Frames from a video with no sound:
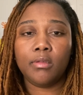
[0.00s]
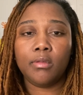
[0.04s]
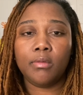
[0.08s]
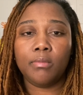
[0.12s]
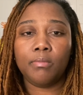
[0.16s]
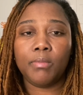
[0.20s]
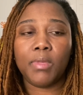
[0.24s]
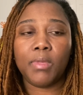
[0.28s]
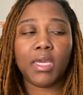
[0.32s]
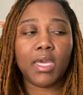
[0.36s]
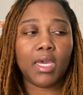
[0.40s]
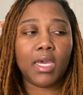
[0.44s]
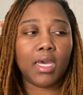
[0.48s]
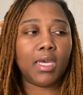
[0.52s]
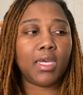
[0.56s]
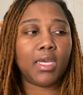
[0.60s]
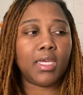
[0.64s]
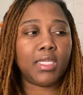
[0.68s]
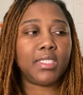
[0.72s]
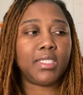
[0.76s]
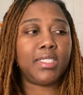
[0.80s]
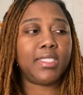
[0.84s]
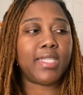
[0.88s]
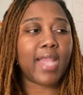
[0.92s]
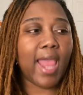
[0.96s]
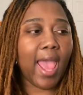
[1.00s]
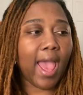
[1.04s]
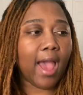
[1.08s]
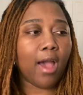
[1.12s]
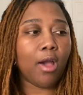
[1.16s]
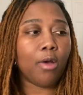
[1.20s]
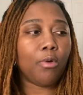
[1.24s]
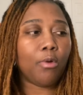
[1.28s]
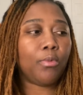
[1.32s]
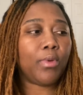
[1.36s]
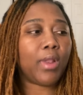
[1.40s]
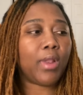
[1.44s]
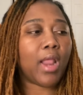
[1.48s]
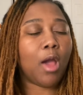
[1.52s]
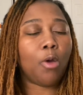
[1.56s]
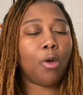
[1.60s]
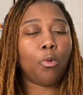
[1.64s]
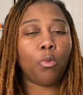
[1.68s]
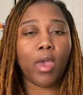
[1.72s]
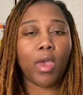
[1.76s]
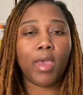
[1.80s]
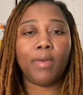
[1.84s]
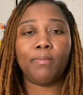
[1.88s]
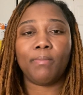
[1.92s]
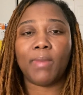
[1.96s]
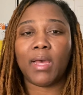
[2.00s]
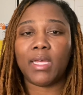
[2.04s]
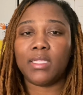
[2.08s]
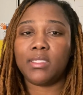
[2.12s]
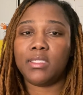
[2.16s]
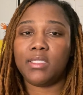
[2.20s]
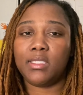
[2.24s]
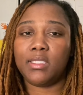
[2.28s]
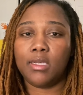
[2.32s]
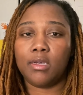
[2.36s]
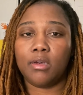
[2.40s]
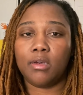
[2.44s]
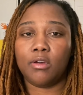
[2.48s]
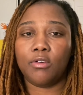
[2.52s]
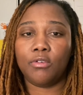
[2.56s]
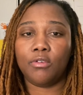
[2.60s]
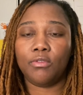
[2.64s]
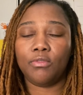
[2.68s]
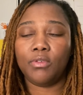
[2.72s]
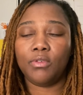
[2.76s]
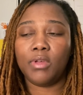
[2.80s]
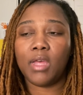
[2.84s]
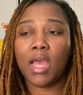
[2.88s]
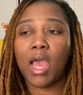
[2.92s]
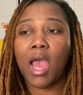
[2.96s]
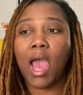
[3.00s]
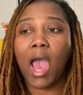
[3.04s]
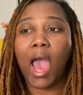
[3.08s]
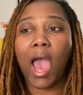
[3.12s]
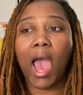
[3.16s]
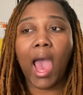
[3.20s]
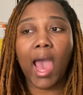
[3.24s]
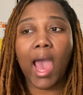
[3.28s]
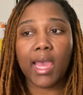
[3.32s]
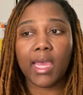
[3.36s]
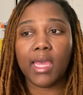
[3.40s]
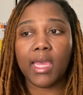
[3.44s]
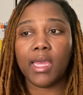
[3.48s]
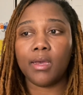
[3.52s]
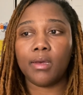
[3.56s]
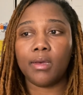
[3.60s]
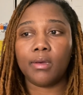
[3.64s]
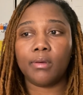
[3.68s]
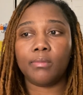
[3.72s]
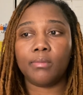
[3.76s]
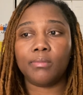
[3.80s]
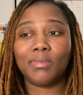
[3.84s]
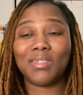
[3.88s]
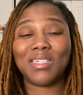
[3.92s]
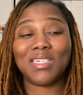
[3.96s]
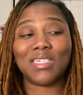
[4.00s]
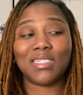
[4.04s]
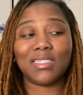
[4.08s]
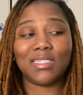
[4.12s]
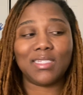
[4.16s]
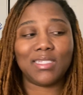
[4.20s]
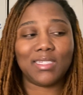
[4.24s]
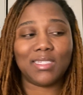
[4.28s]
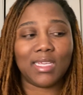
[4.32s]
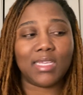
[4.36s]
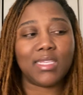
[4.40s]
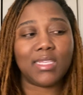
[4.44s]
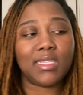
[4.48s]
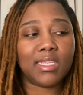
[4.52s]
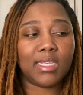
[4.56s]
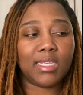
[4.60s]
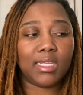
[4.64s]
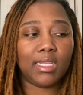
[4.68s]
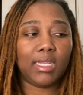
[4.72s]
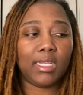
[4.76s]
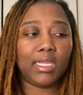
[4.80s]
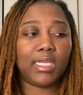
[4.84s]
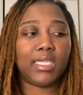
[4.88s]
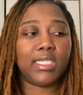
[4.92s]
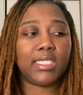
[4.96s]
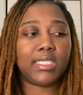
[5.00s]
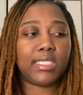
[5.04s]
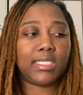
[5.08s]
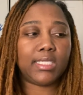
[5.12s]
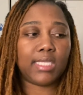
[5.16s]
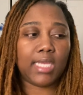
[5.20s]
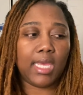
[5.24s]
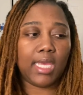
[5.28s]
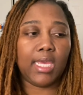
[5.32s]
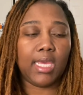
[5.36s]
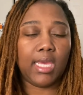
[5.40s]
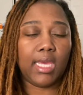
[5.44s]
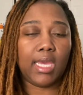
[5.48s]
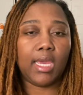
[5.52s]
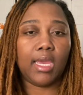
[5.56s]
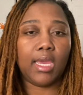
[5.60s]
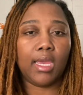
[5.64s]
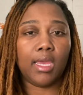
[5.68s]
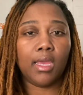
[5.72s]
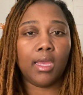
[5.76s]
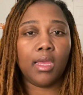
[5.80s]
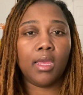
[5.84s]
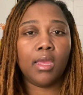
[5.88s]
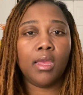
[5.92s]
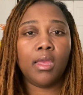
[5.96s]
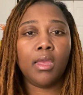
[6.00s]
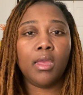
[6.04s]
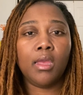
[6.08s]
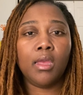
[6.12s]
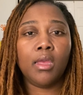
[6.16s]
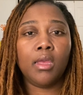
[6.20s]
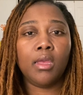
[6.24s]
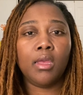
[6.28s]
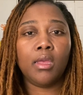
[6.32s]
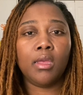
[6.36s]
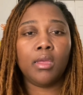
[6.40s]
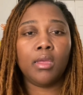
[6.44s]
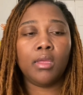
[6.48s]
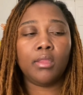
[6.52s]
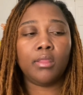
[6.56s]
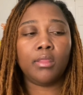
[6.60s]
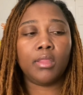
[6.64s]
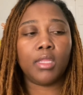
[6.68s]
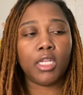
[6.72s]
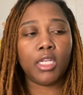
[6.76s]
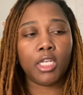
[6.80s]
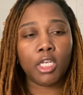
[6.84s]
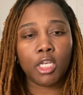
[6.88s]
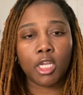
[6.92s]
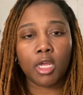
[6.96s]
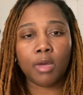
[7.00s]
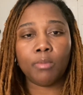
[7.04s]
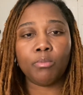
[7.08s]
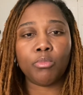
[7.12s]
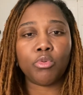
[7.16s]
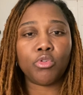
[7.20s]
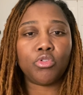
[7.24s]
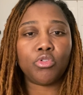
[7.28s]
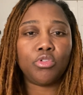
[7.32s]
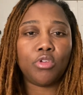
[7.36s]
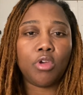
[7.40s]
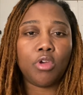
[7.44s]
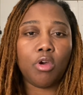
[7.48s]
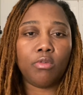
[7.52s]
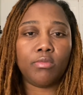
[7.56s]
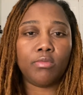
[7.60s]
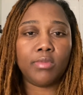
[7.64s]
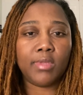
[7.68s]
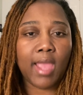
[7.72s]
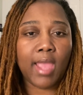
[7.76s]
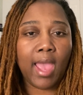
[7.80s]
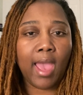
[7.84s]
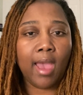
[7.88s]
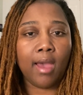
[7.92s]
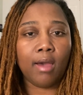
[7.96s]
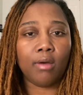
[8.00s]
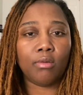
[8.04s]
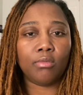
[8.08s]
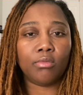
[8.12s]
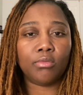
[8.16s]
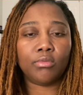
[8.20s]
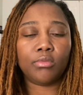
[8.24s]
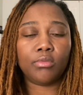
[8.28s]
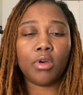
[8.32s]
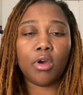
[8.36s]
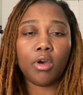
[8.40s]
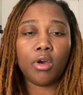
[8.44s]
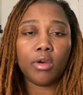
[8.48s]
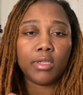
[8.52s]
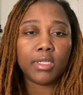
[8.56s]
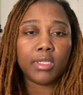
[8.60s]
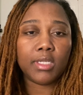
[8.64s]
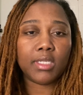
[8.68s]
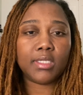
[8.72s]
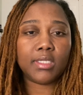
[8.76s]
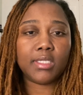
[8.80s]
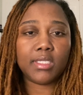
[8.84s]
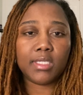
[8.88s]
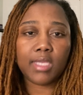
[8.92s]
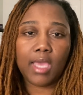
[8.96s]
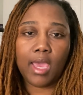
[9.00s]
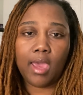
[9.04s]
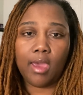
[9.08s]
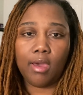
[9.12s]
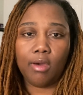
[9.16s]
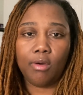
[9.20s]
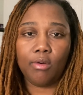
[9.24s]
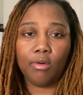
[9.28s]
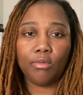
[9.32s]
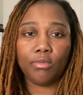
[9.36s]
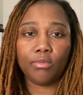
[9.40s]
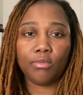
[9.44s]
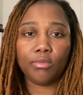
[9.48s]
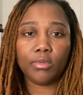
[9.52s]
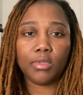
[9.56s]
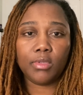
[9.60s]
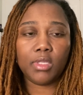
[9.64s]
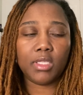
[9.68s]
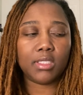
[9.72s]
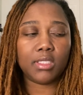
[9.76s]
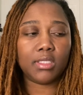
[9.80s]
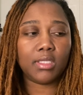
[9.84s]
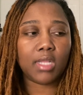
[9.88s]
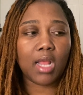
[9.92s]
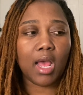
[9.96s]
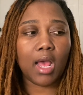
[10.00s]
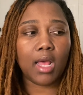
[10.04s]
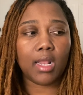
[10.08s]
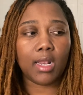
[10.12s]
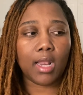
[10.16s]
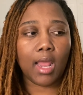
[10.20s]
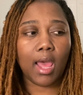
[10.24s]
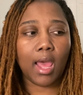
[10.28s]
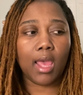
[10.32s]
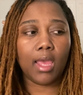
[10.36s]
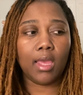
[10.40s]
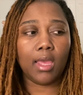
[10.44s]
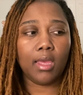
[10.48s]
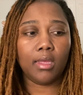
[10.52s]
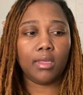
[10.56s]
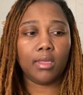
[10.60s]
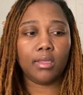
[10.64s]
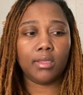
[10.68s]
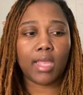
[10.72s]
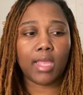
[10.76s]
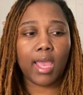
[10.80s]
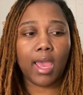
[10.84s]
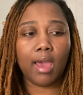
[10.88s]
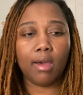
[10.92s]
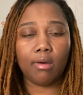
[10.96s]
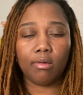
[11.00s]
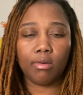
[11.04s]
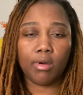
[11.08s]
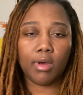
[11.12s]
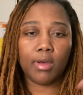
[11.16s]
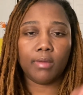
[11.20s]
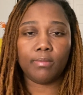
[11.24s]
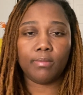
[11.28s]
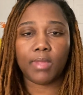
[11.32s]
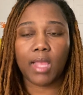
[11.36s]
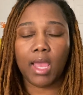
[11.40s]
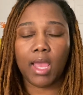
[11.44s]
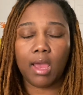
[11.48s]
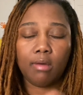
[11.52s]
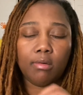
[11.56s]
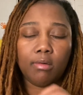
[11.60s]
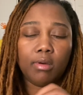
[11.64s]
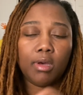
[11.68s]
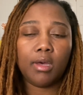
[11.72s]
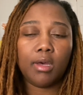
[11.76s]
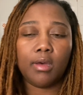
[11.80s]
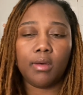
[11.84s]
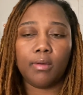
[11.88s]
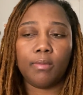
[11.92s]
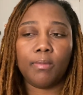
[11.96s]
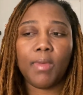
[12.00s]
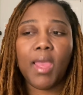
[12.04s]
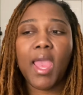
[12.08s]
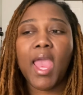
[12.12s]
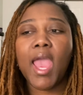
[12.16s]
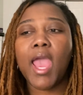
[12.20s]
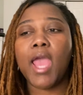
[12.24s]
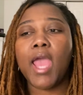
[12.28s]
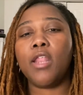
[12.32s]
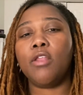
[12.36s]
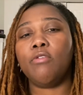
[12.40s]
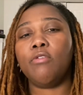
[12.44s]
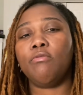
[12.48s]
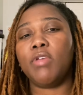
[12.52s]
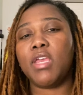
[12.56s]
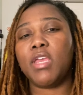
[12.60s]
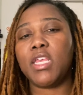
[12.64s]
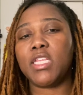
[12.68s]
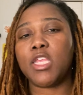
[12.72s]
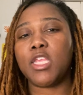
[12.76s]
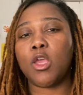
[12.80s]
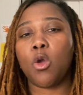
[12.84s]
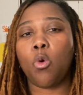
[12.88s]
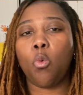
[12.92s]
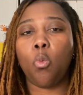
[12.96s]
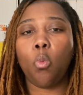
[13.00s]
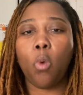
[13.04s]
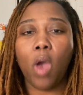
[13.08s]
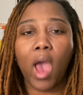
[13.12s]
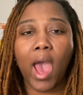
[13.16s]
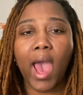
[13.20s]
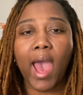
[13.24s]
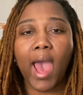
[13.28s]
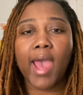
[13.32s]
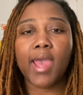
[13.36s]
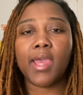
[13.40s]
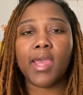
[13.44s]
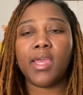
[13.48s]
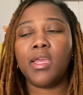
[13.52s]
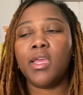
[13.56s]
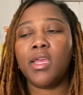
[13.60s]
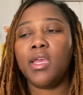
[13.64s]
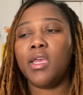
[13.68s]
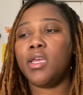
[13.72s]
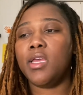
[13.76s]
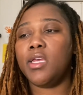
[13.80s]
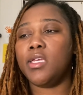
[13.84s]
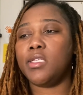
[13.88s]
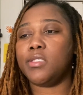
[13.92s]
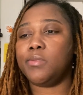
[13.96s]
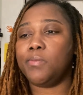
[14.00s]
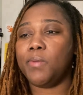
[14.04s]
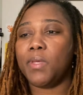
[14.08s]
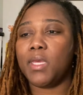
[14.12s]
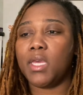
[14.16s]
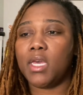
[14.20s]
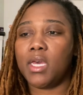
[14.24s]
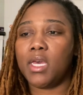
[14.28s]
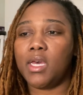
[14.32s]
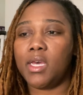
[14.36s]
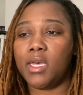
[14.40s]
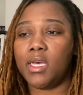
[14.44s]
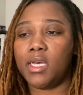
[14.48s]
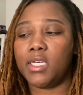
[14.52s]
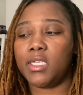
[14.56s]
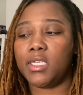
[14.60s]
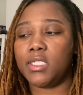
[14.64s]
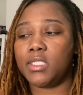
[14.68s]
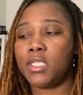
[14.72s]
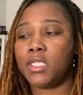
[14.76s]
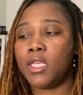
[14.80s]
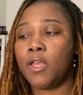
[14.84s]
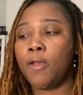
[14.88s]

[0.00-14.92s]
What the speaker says: Because now when I weigh myself, I am consistently seeing the numbers go down on the scale. It's not like down, up, down, up. And the reason why is because